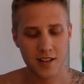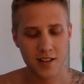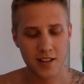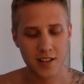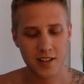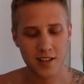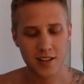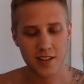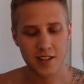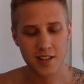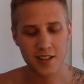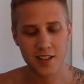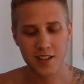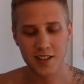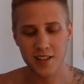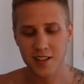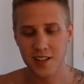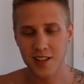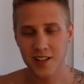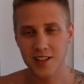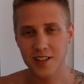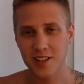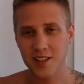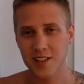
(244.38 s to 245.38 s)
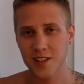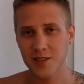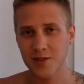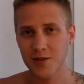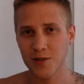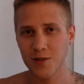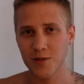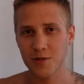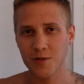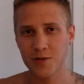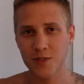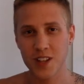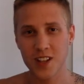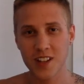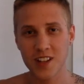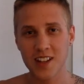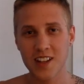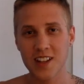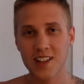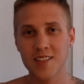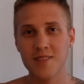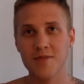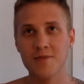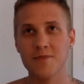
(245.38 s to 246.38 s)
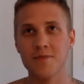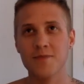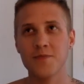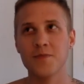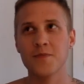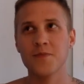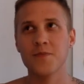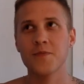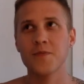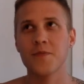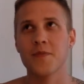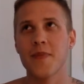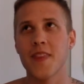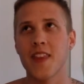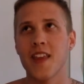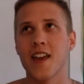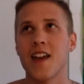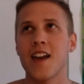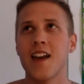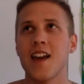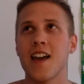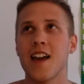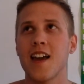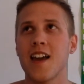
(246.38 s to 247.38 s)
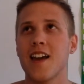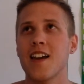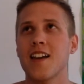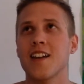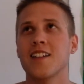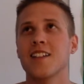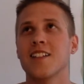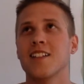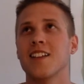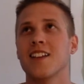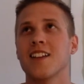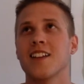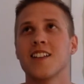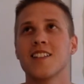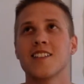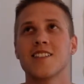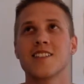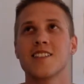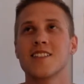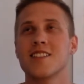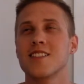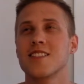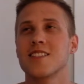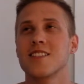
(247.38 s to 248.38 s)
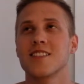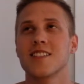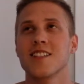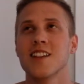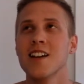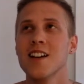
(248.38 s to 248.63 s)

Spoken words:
It's such a different feeling, and it's